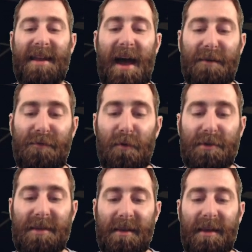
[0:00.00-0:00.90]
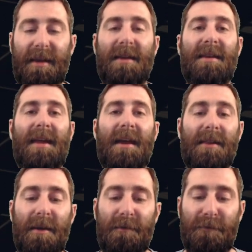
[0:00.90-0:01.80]
and unfortunately,
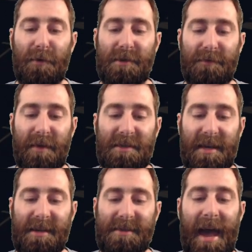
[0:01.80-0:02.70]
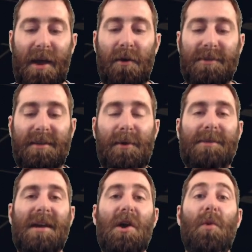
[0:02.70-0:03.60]
Nikola Vucevic is that
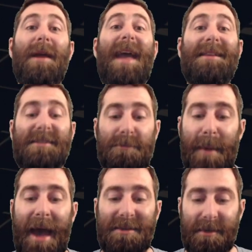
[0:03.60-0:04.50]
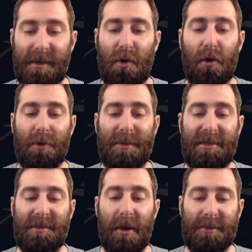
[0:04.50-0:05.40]
consequence. We get smashed in the quarter, which
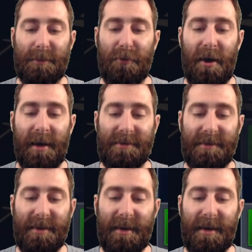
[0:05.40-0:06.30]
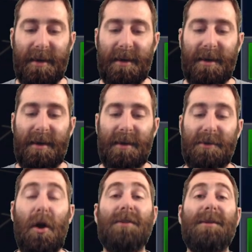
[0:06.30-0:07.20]
is not surprised.
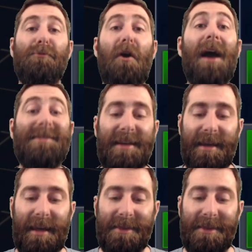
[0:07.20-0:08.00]
Not surprising